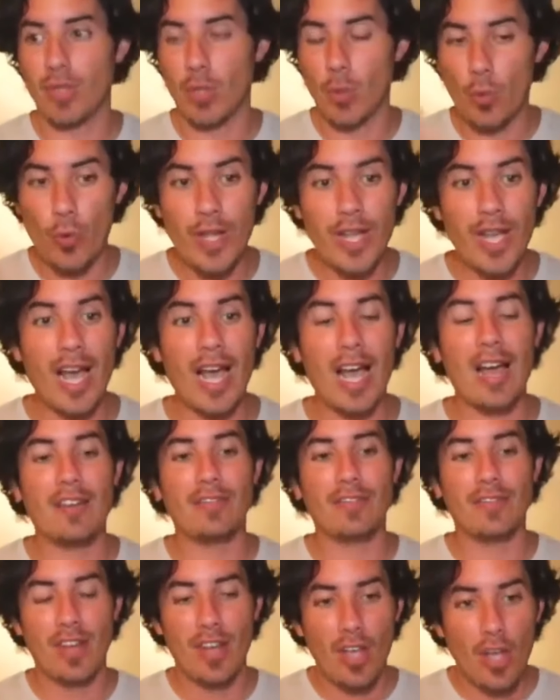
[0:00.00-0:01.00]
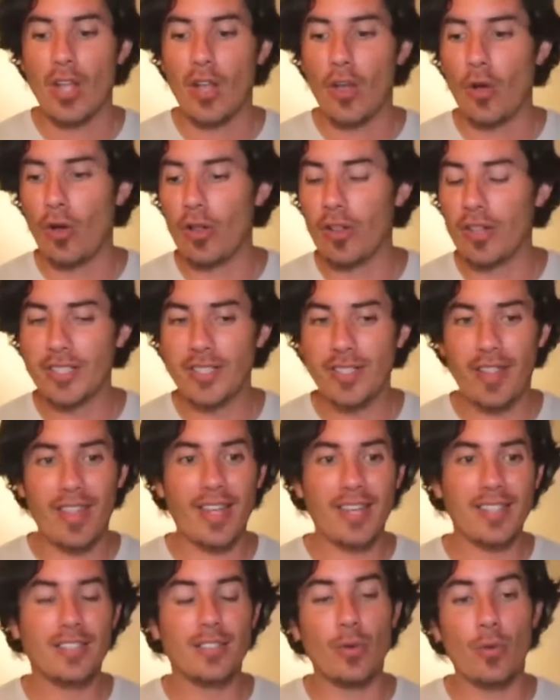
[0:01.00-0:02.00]
we have all these
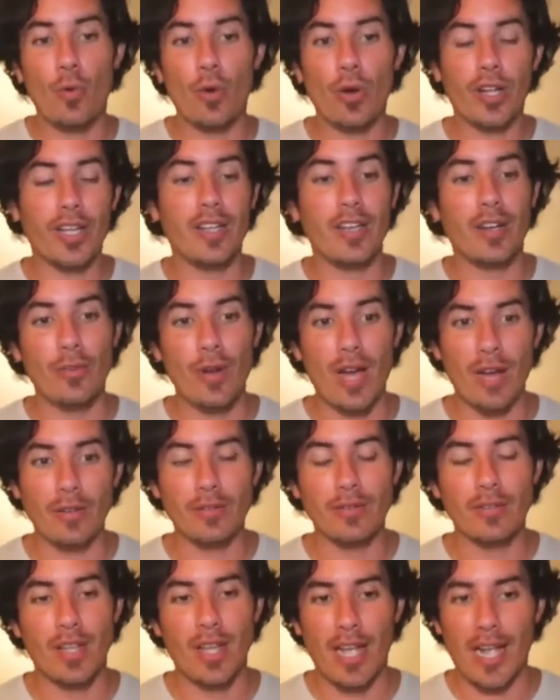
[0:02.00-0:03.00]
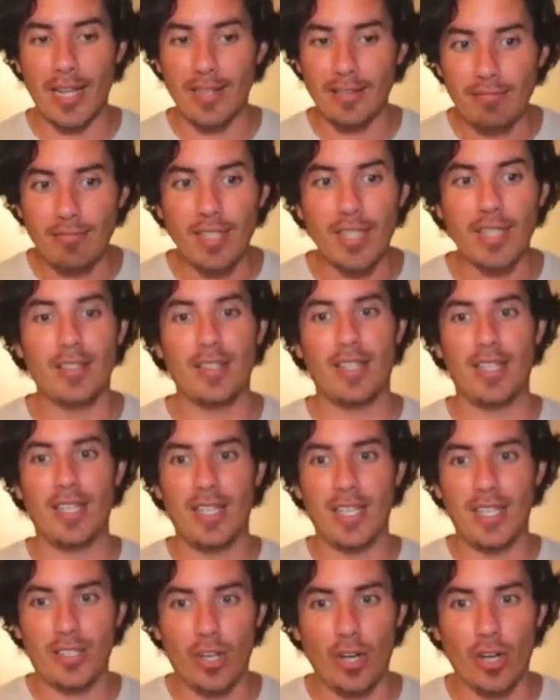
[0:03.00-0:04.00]
things working around, and
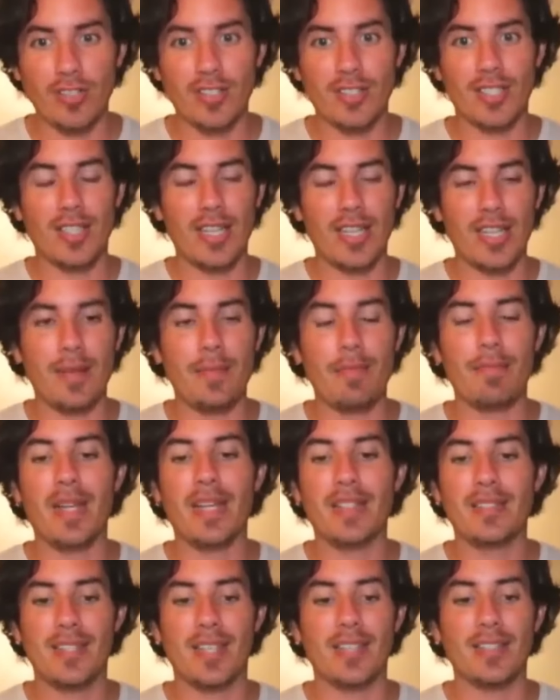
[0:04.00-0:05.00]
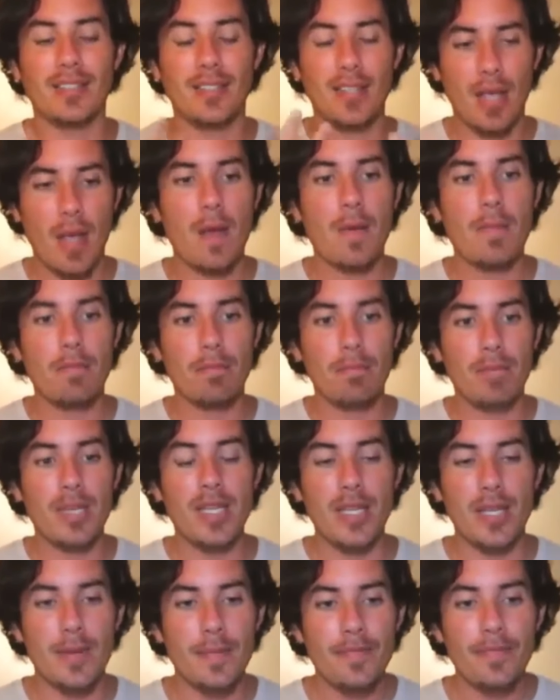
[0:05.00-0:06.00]
it constantly makes us
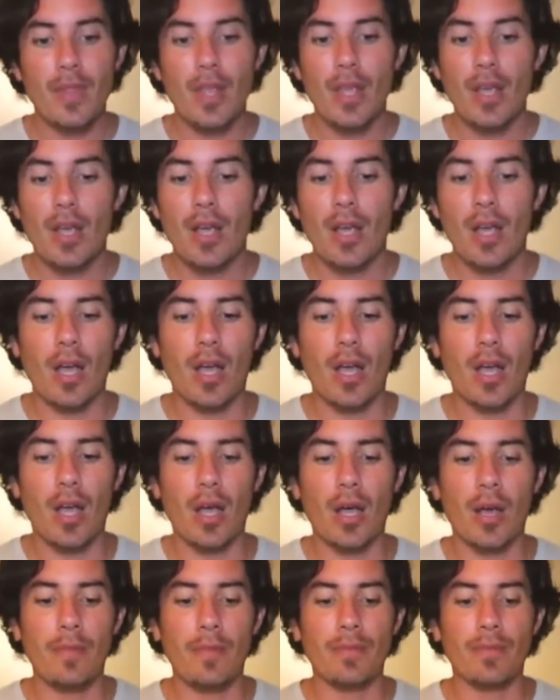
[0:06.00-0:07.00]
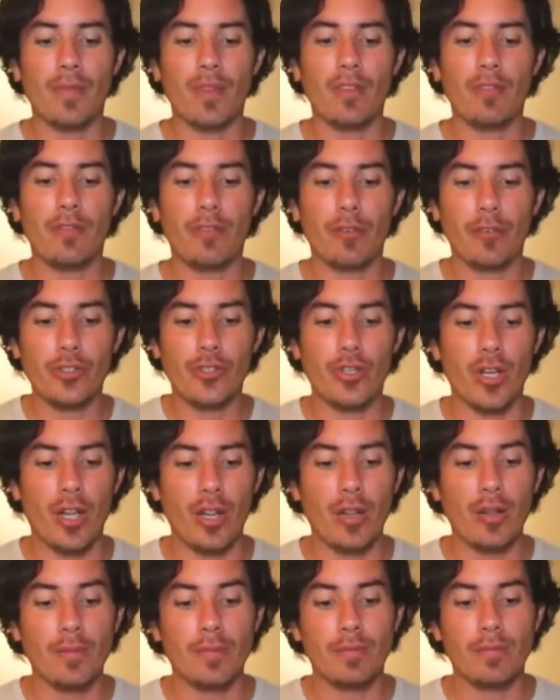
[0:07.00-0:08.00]
be
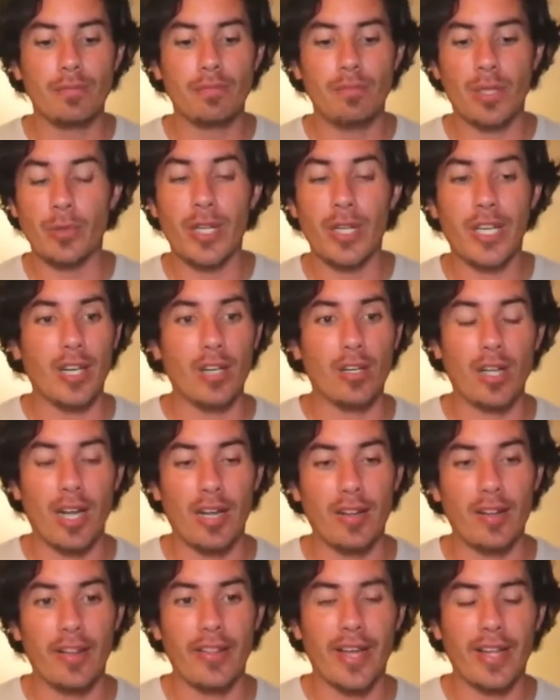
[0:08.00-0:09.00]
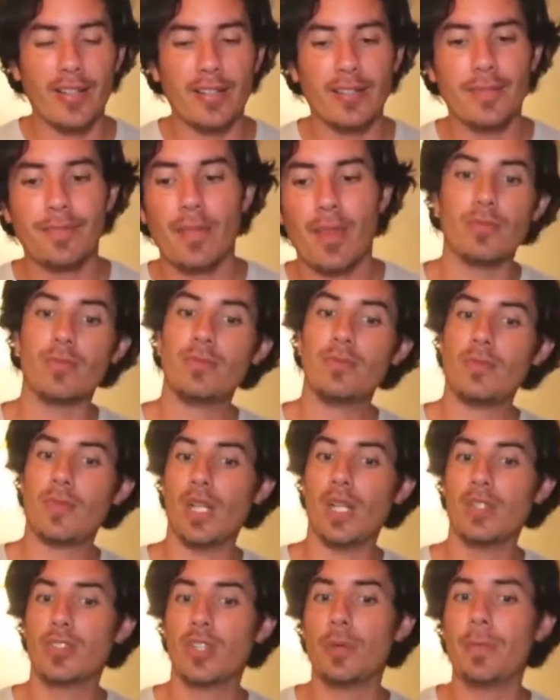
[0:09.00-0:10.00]
functional, but we cannot handle that.
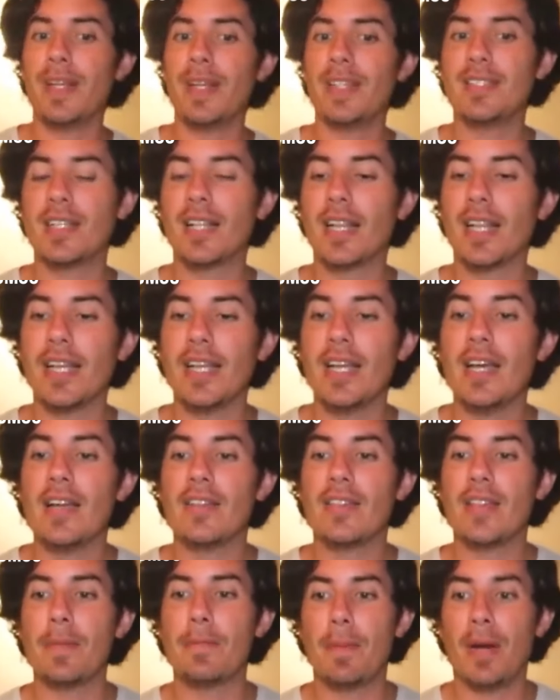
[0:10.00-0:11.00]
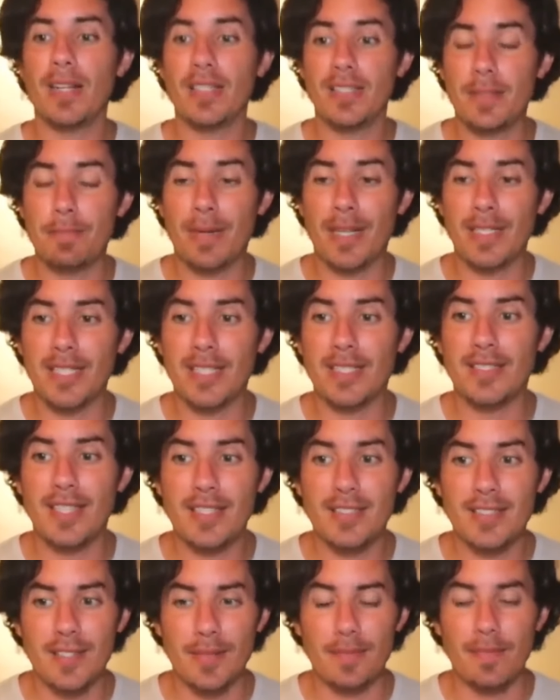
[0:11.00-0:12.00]
So basically, the parasympathetic
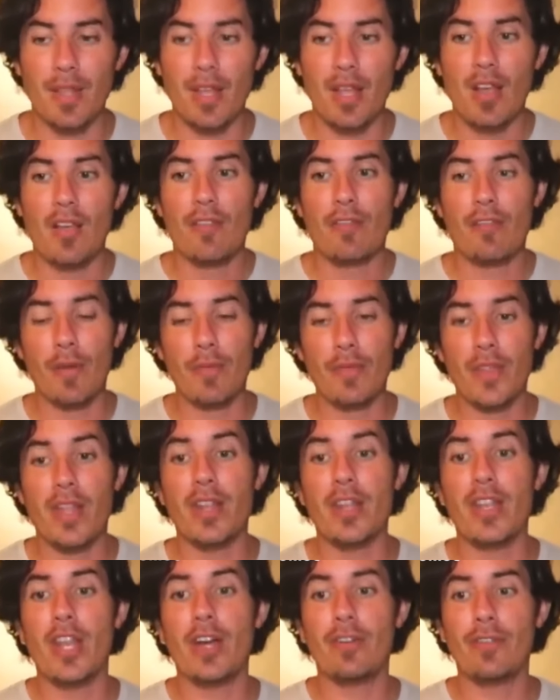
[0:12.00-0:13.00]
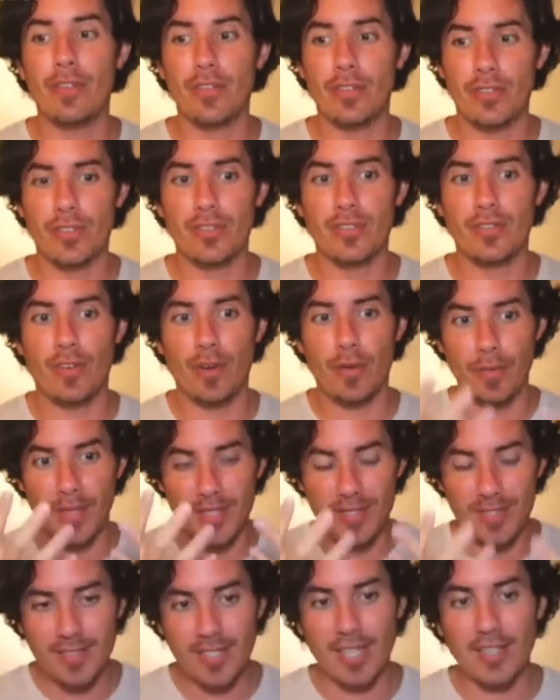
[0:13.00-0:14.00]
system from the
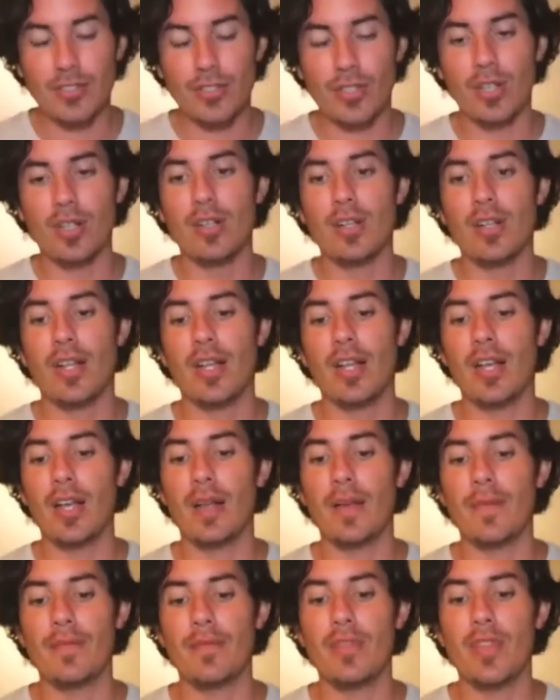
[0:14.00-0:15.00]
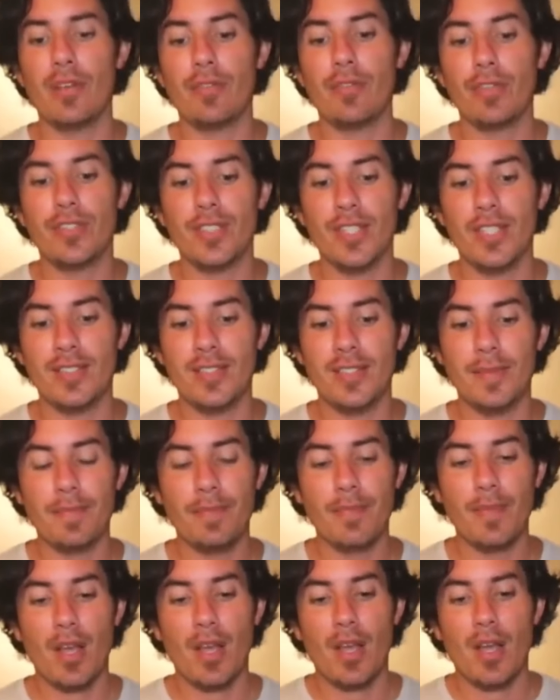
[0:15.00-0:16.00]
central nervous system,